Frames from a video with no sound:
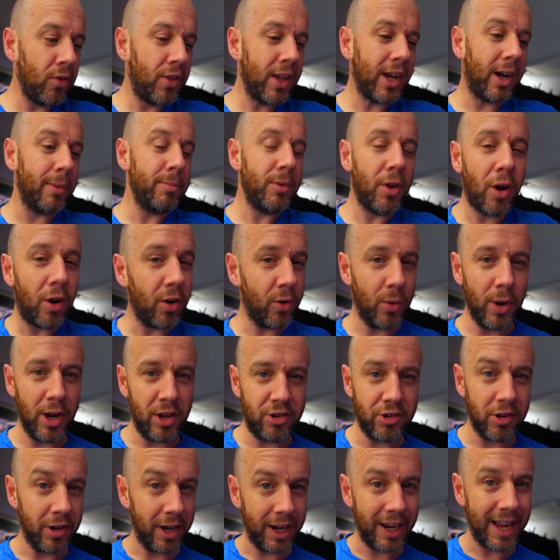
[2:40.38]
thing I'm not
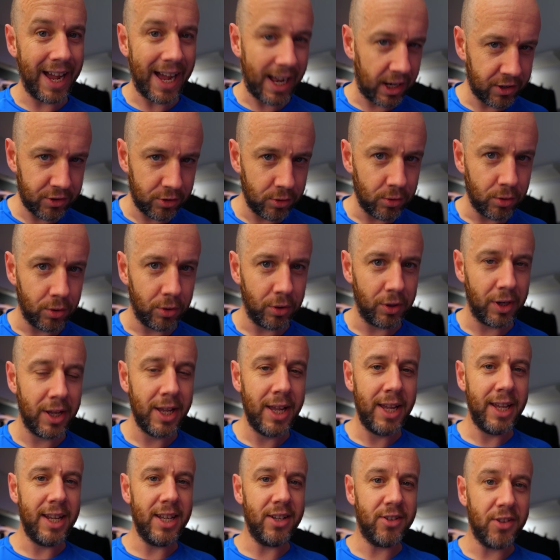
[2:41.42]
questioning at all
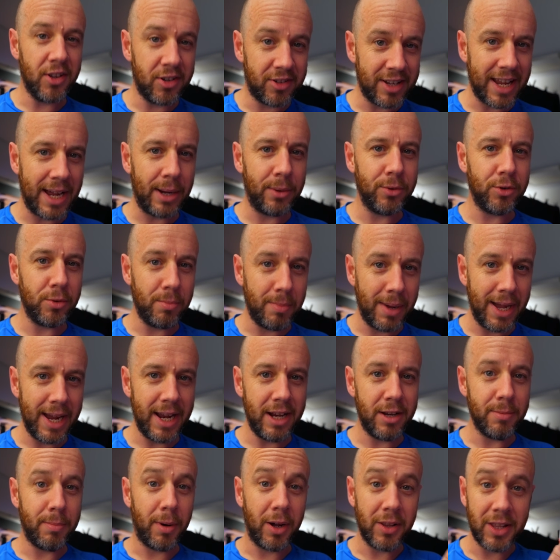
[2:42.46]
is the sound
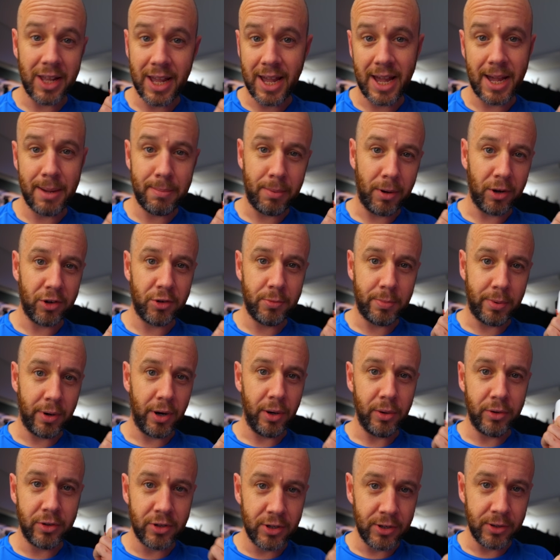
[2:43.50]
made by the AirPods
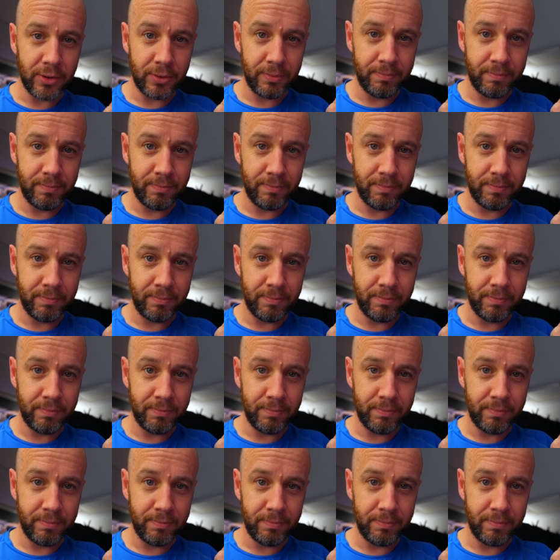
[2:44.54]
Pro 2.